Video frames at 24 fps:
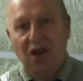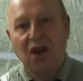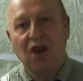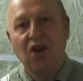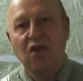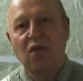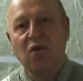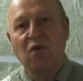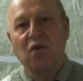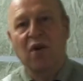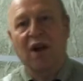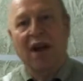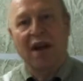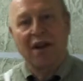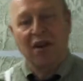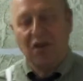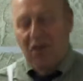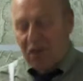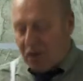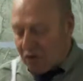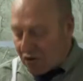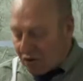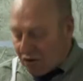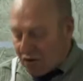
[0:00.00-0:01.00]
You cannot
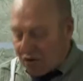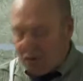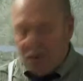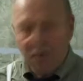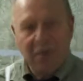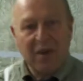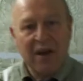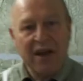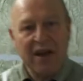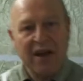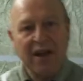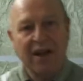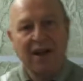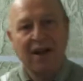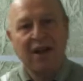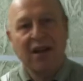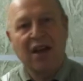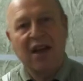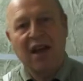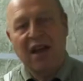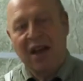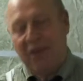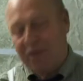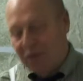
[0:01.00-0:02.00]
go the other way.
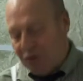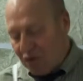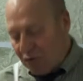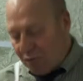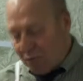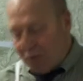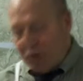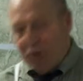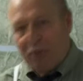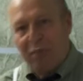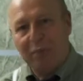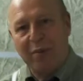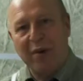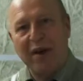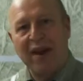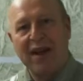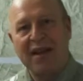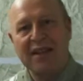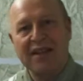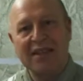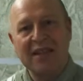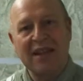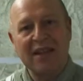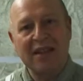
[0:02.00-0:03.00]
If you put
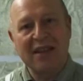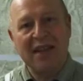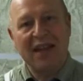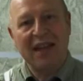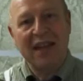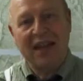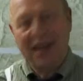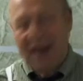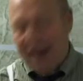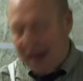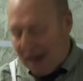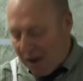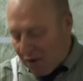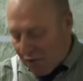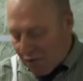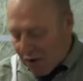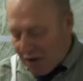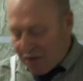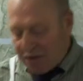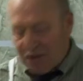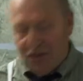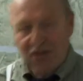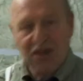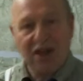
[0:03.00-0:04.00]
paste in there now
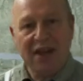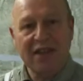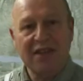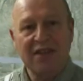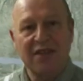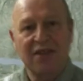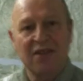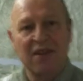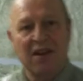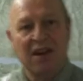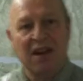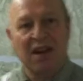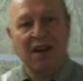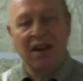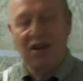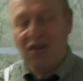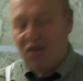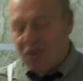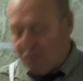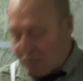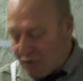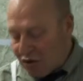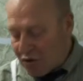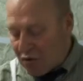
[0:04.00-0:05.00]
and try to thicken it
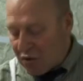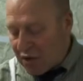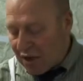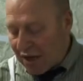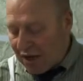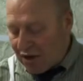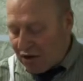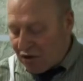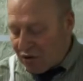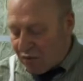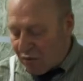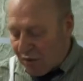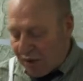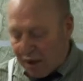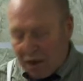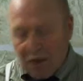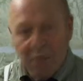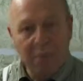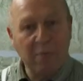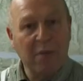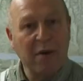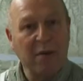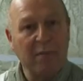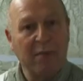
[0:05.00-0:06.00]
up, you will end up with
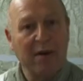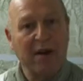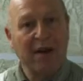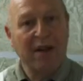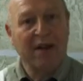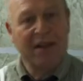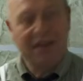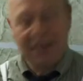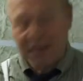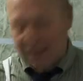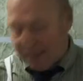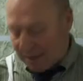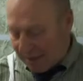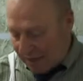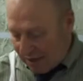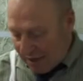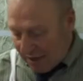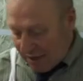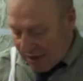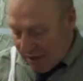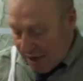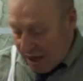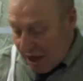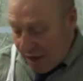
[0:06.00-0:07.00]
lumpy paste.
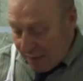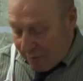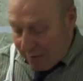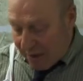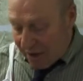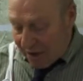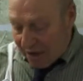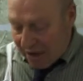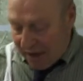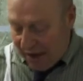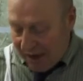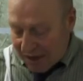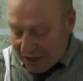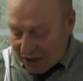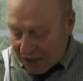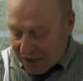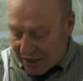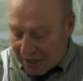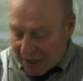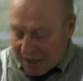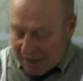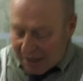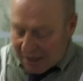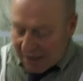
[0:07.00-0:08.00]
But as you
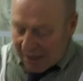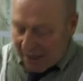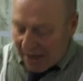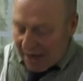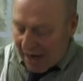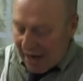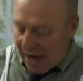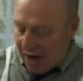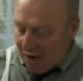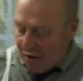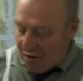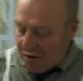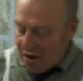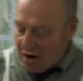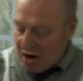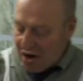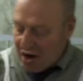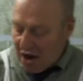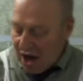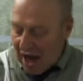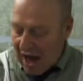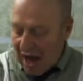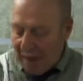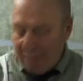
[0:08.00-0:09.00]
can see now,
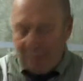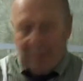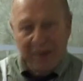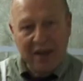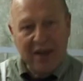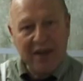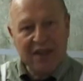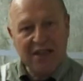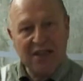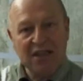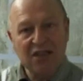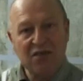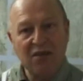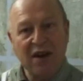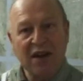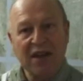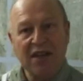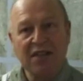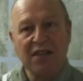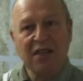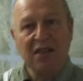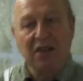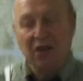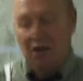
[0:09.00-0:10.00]
our paste is ready
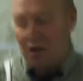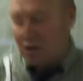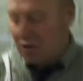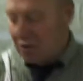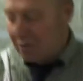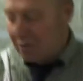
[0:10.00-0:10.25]
to go.